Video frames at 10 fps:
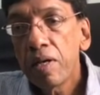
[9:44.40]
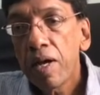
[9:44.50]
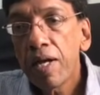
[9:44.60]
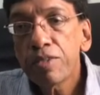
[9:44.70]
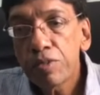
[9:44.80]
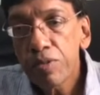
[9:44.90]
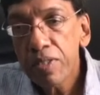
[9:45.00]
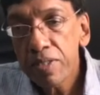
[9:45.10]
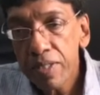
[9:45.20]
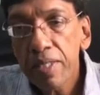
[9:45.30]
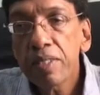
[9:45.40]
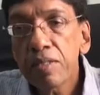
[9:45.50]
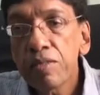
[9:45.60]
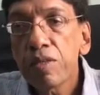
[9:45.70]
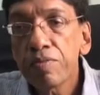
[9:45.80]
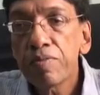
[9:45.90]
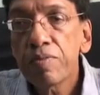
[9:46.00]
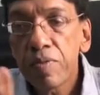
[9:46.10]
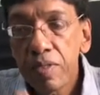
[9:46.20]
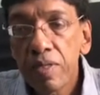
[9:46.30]
as to the status
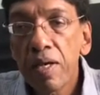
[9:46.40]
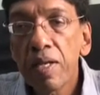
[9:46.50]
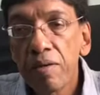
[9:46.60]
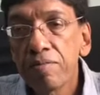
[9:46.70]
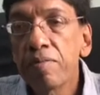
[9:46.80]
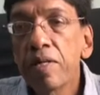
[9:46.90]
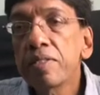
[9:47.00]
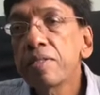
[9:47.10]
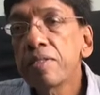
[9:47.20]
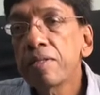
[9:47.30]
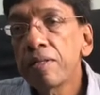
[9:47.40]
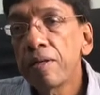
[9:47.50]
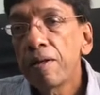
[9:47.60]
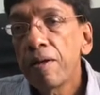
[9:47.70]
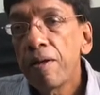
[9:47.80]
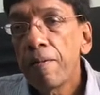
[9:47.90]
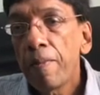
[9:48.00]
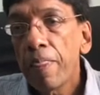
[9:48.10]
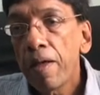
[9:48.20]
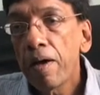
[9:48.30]
of their loved ones,
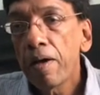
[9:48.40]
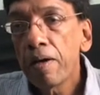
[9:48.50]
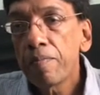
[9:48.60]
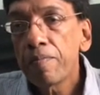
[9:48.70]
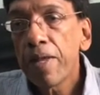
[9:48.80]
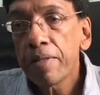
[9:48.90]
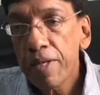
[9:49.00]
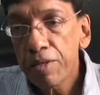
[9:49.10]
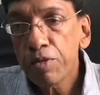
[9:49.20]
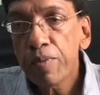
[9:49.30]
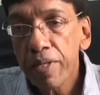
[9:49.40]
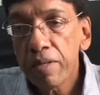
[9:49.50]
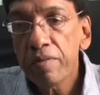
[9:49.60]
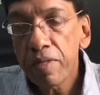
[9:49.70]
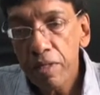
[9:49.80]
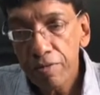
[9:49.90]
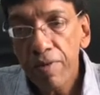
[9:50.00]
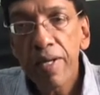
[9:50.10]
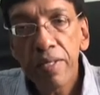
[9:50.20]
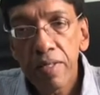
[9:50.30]
that they should be given a
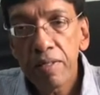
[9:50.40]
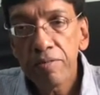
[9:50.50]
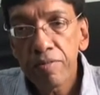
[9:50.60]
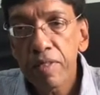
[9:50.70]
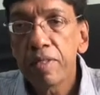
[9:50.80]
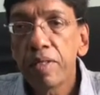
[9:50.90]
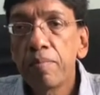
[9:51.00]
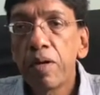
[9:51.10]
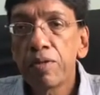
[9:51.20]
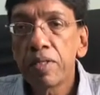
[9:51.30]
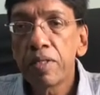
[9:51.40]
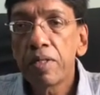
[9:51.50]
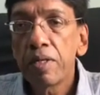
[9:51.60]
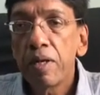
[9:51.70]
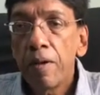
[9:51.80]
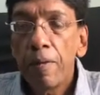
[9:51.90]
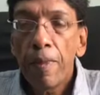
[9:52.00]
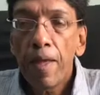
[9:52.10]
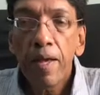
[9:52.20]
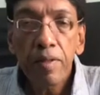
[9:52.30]
final word about it.
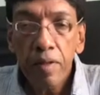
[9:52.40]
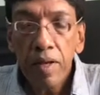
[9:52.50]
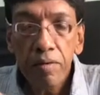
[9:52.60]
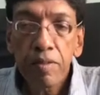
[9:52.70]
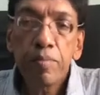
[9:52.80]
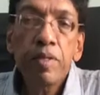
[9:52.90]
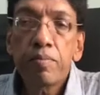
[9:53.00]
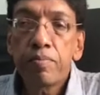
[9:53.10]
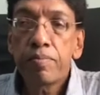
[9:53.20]
And the government